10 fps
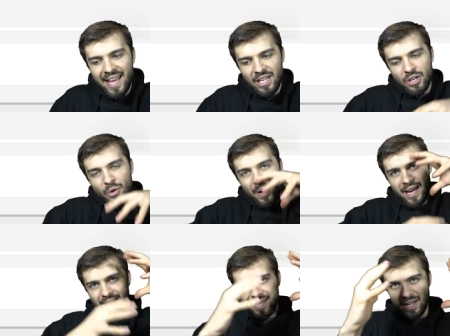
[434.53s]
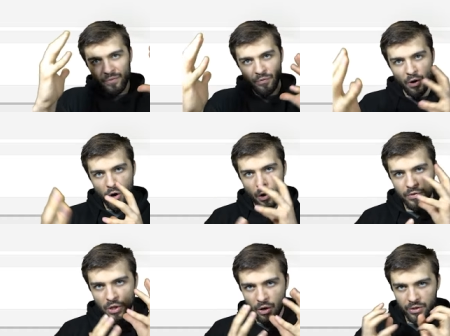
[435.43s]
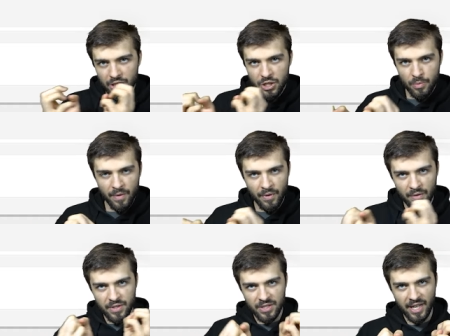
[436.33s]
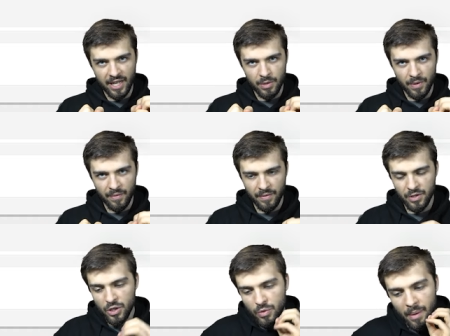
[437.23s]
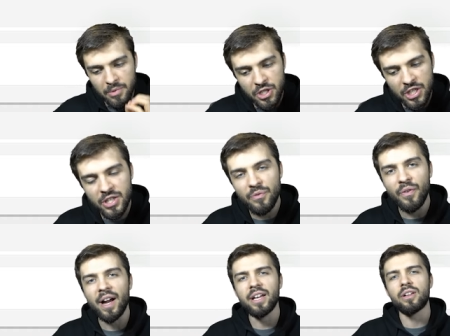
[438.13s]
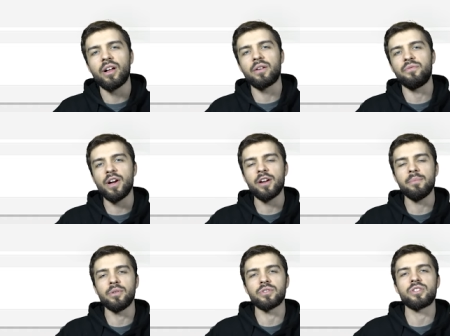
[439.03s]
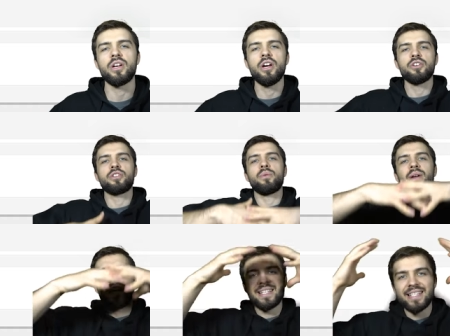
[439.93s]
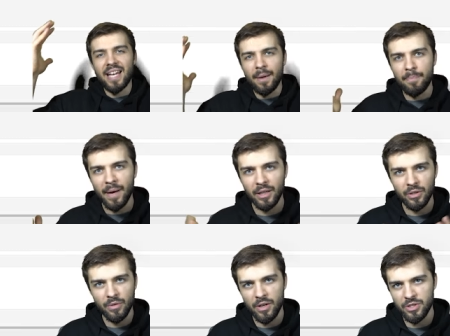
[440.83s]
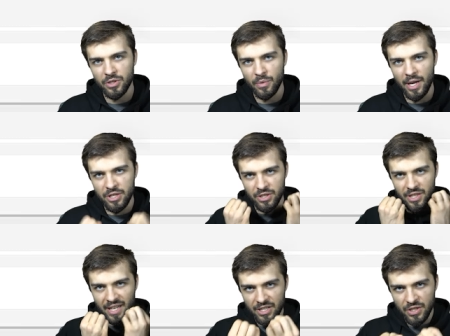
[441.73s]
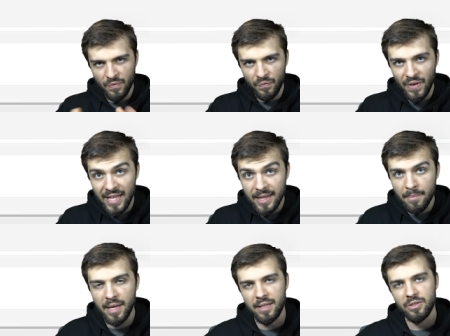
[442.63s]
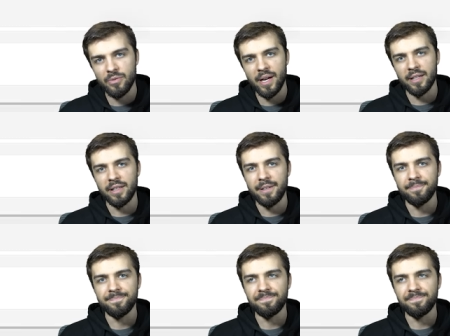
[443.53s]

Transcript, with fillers: you know, it involves all these derivatives and second derivatives. So I'm just defining a lot of variables so that when I set up my Lagrange's equations, I can just feed them in directly.